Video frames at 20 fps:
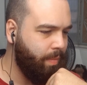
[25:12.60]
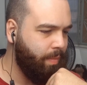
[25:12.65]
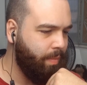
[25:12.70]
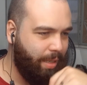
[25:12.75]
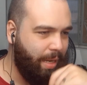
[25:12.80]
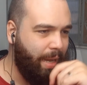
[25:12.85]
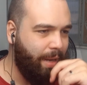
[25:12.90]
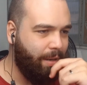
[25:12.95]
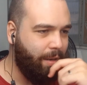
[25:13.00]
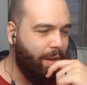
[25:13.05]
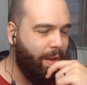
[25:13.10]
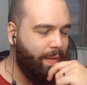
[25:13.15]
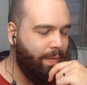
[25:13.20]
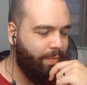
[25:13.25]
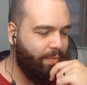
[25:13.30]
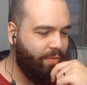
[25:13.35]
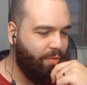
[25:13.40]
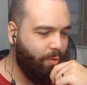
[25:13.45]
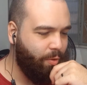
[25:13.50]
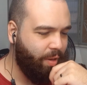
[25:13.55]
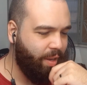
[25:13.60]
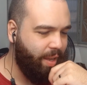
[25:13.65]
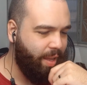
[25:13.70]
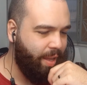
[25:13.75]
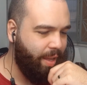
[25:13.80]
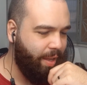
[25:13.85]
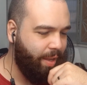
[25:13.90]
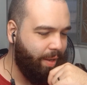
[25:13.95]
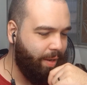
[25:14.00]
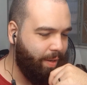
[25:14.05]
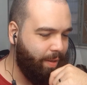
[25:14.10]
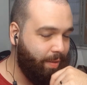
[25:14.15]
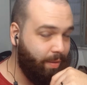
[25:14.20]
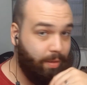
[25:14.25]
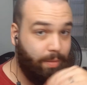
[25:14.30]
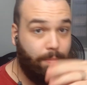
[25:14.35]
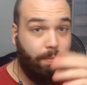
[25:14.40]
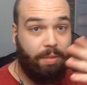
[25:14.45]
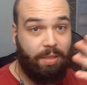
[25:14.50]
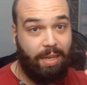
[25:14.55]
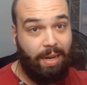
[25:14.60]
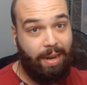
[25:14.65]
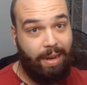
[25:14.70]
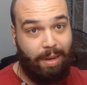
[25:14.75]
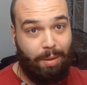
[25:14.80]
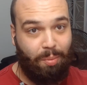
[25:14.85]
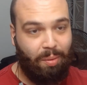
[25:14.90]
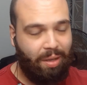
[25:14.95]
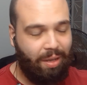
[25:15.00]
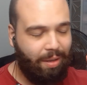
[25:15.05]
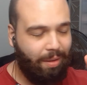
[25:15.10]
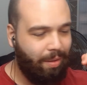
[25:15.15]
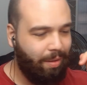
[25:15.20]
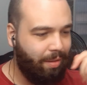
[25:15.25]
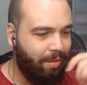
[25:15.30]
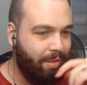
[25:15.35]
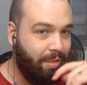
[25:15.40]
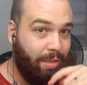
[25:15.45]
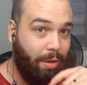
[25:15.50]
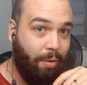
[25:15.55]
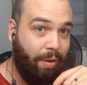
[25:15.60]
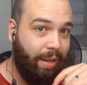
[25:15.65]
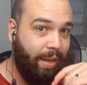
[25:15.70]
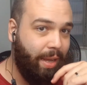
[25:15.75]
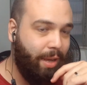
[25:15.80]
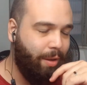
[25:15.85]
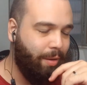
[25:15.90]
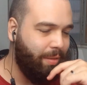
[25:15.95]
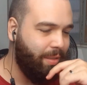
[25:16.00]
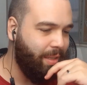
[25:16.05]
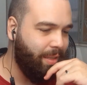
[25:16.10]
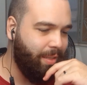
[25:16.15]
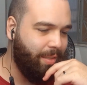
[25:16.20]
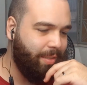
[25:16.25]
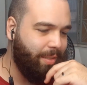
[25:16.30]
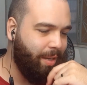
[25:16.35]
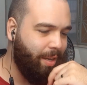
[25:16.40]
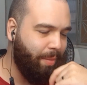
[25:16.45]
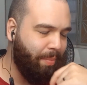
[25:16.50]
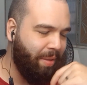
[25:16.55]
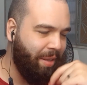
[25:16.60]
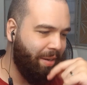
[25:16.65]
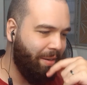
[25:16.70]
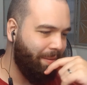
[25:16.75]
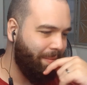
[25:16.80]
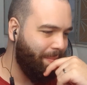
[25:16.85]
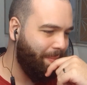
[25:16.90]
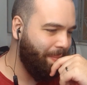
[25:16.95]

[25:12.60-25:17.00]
Got caught in 4K or 1080p, zoning out to this song, man.